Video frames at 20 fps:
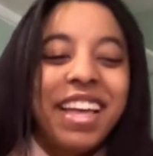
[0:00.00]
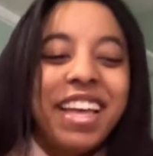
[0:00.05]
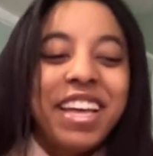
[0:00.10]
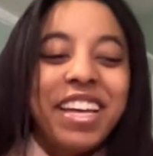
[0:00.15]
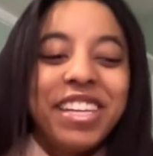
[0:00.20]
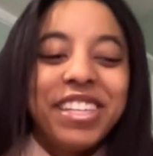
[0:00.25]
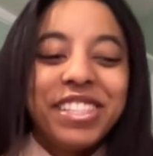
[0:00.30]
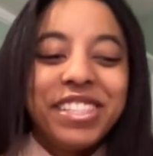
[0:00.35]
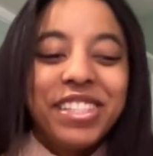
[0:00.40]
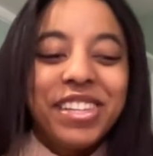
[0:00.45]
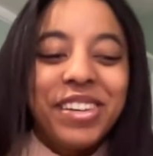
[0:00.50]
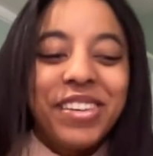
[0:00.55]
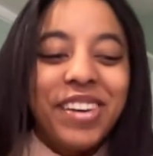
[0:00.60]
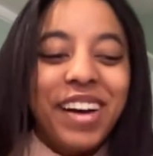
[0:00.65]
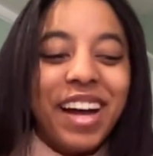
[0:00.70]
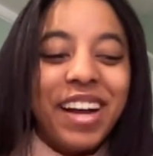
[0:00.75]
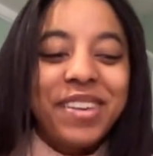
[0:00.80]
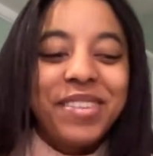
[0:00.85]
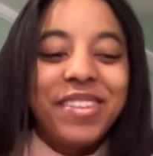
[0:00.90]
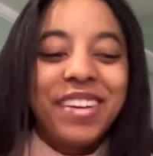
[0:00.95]
So
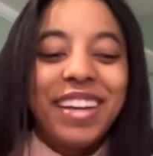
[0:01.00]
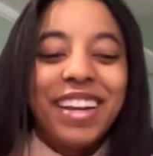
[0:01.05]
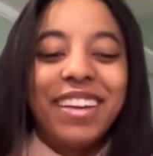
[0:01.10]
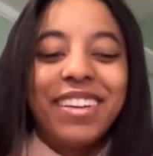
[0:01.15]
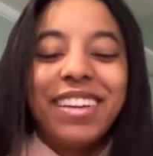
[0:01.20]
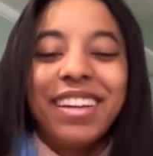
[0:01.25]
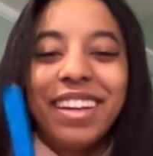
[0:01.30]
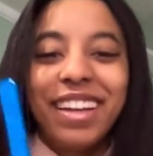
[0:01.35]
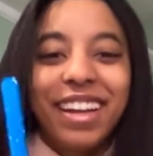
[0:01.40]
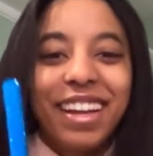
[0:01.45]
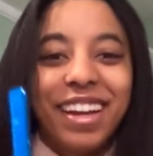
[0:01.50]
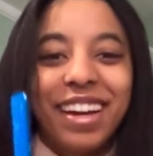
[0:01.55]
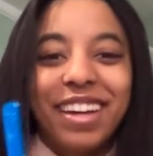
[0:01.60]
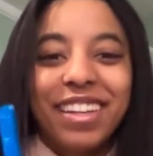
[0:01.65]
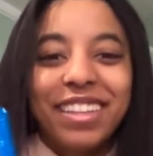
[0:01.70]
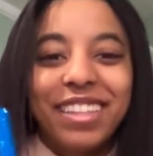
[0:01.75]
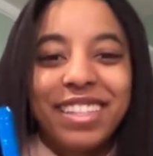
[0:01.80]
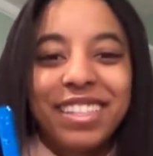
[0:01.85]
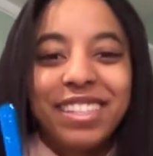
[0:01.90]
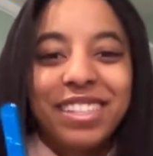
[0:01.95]
I went out and I got
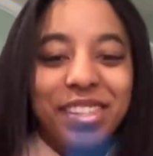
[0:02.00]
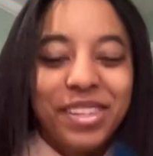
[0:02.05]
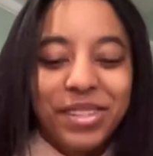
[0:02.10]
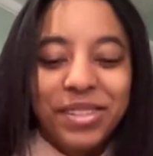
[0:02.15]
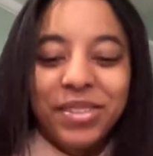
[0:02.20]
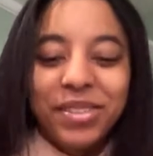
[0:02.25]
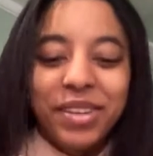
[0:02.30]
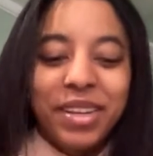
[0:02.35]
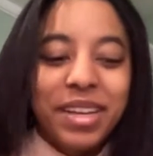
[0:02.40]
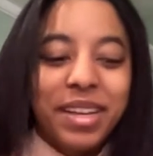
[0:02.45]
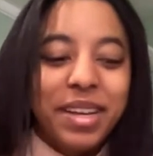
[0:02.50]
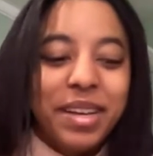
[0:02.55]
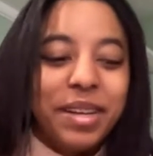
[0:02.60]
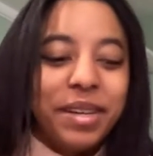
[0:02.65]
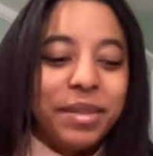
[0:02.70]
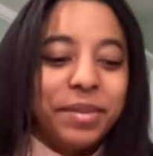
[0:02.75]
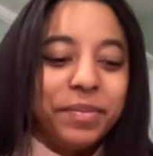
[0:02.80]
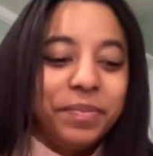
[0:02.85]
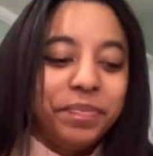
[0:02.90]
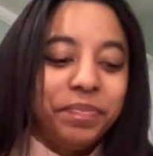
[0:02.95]
these two,
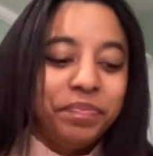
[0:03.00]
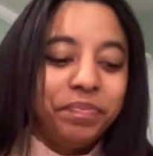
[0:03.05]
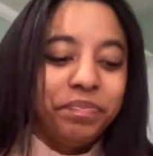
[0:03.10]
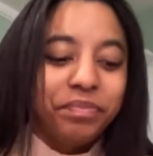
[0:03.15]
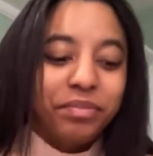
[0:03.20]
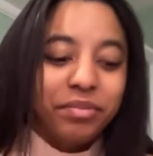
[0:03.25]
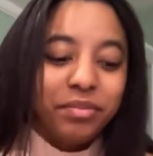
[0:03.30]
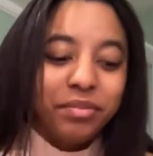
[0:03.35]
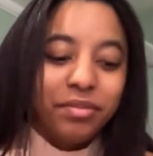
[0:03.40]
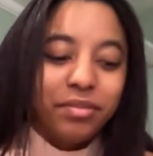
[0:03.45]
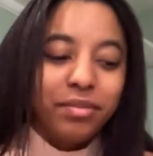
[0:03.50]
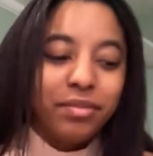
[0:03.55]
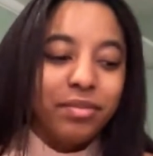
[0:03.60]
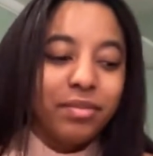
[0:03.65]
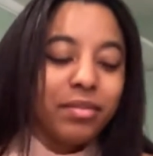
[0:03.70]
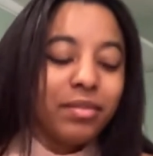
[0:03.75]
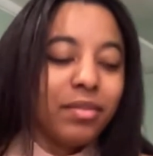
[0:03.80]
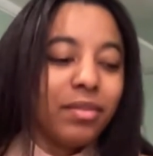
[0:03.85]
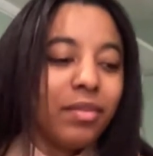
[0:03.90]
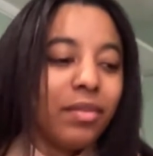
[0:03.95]
and
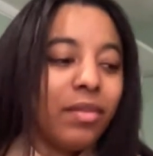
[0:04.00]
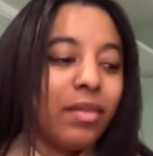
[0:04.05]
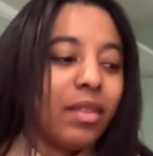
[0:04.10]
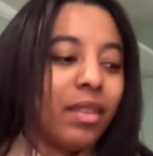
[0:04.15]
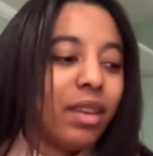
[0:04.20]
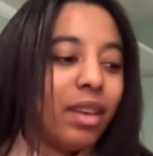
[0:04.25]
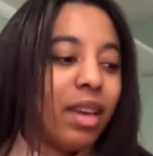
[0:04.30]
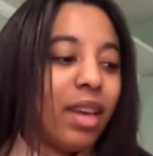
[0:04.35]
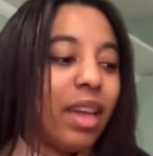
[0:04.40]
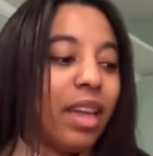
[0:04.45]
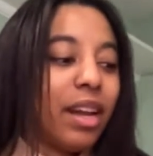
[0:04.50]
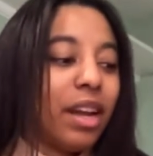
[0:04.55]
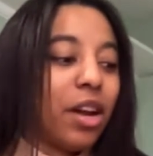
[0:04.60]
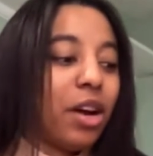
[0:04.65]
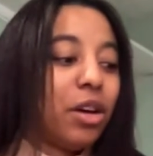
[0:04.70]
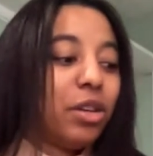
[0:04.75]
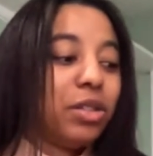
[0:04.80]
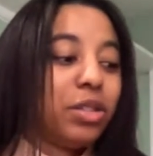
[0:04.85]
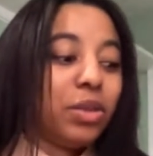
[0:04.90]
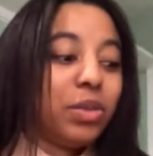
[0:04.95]
I
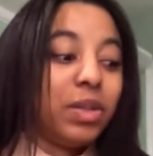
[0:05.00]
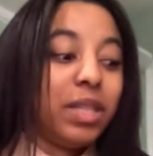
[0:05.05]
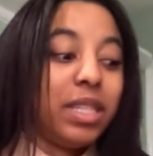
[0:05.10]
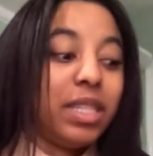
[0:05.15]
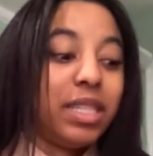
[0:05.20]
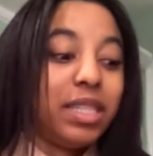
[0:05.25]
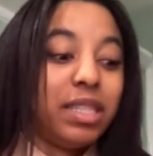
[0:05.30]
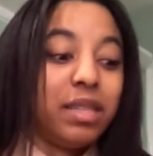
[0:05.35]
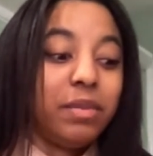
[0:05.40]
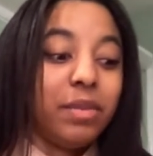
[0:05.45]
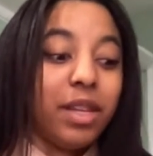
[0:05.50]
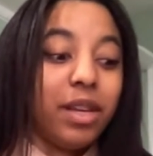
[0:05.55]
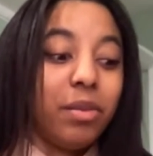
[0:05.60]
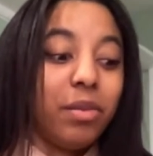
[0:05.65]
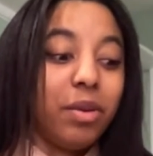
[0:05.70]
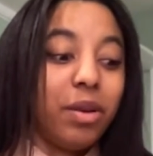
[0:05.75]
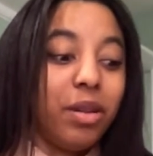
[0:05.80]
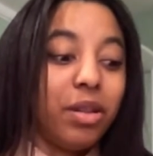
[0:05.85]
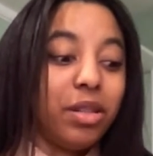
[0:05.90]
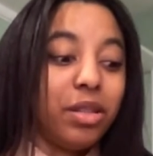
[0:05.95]
also needed some nail
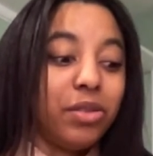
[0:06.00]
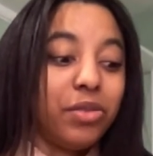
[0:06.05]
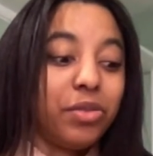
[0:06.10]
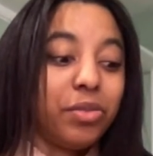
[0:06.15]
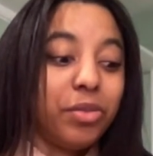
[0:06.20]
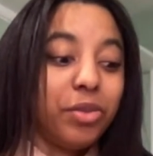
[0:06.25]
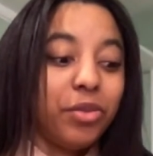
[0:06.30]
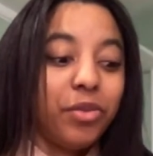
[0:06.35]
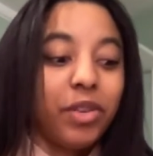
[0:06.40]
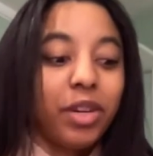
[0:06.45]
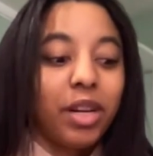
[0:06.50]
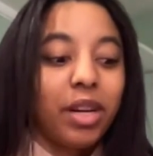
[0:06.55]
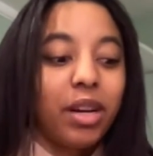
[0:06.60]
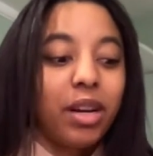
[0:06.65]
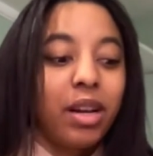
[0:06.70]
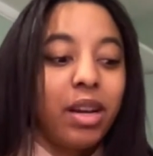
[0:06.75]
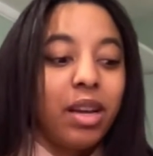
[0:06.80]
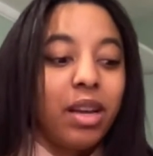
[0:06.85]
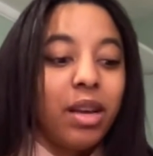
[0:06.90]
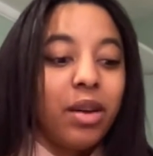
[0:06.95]
polish remover
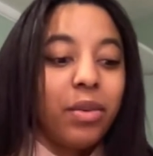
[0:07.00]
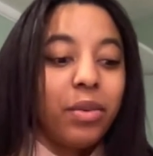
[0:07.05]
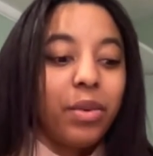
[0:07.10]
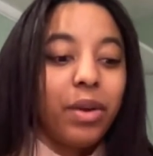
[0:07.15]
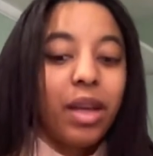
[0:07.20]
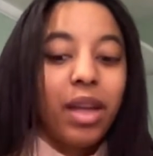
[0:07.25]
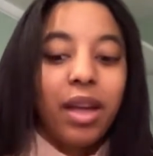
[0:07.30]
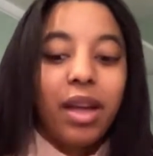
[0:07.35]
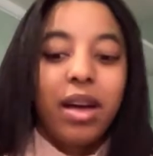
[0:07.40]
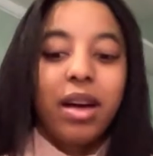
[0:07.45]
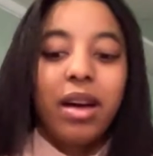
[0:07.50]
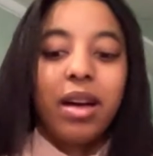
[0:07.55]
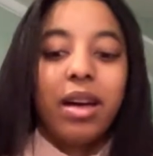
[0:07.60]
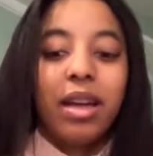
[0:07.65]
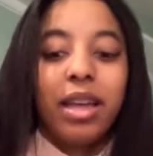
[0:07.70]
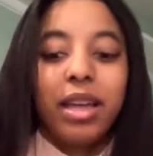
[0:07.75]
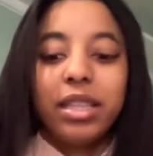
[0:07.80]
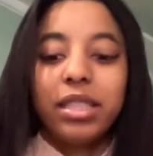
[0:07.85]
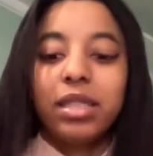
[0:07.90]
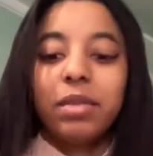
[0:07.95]

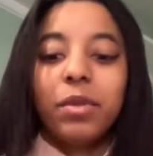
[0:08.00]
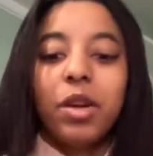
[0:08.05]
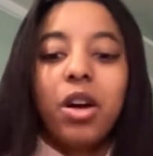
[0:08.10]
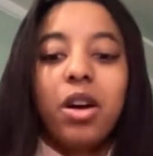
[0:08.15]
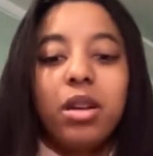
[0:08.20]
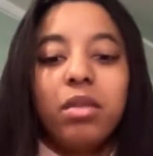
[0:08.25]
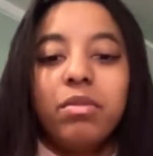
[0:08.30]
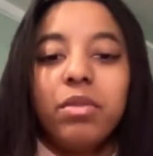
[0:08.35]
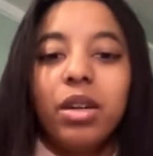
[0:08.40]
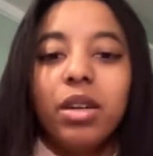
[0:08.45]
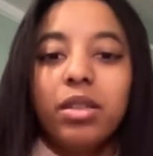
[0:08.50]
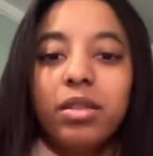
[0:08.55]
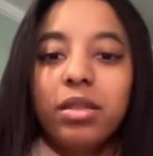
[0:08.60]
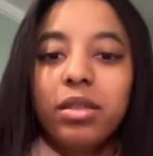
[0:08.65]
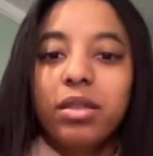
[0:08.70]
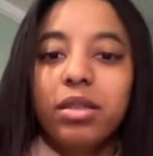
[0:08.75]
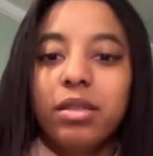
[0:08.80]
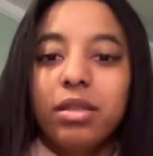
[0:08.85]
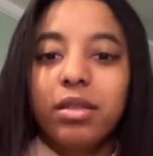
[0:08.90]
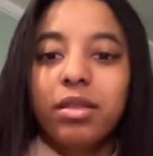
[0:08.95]
and some cotton
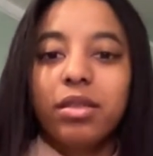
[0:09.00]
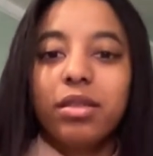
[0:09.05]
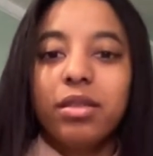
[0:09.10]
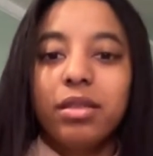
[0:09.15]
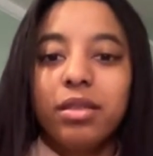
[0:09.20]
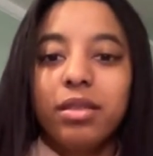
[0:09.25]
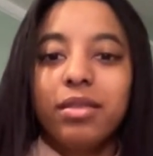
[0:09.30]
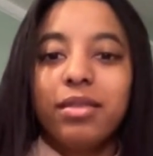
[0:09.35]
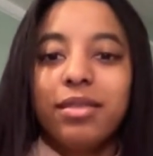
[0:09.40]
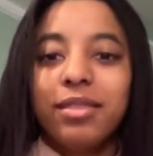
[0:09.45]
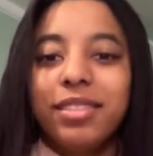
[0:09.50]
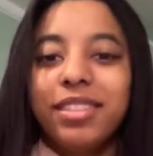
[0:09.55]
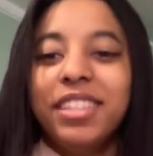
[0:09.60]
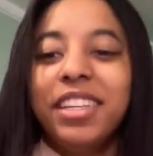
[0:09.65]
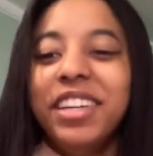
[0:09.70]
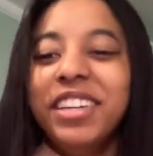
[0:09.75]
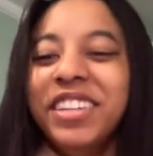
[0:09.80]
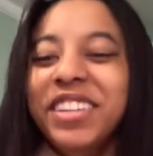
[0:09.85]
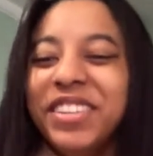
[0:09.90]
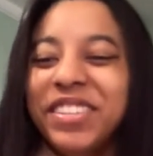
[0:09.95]
balls.
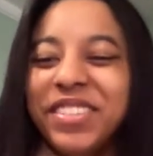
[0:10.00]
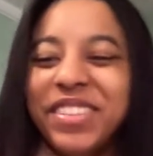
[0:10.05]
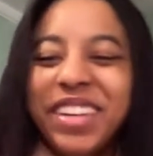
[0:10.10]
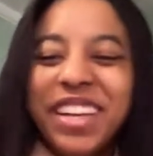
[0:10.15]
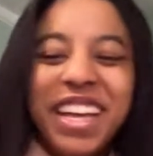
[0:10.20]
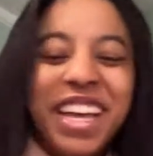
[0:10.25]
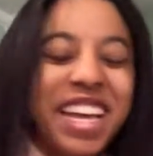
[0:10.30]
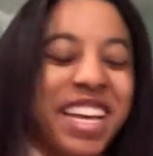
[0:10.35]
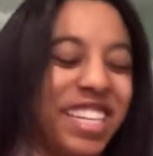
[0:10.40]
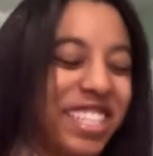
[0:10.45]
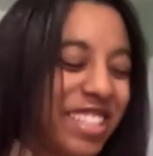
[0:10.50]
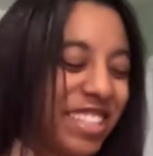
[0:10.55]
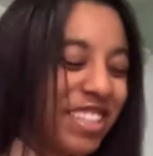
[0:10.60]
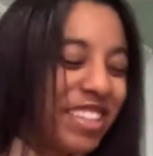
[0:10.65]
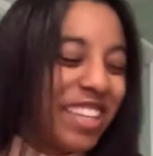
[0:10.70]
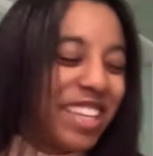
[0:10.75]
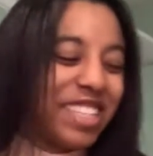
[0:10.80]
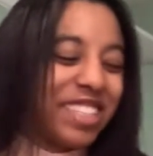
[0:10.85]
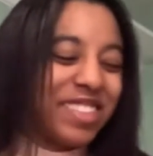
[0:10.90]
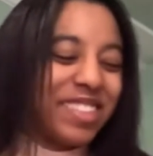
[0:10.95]
So
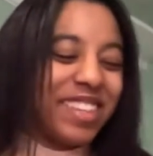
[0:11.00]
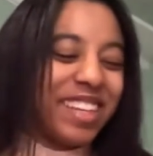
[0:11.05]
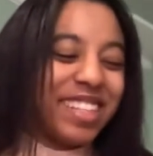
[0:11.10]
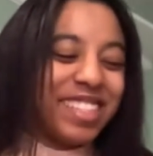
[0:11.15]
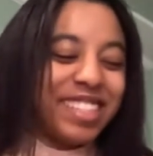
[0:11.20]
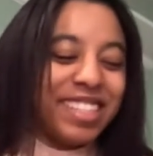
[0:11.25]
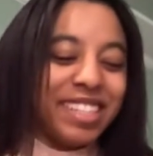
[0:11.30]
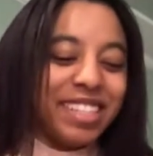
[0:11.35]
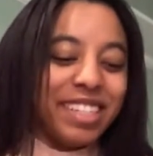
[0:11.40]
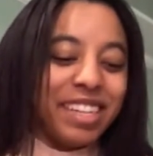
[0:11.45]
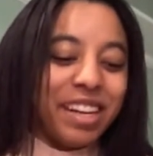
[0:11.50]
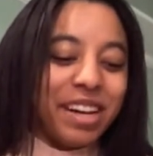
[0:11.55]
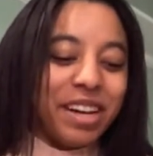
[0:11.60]
that's what I did.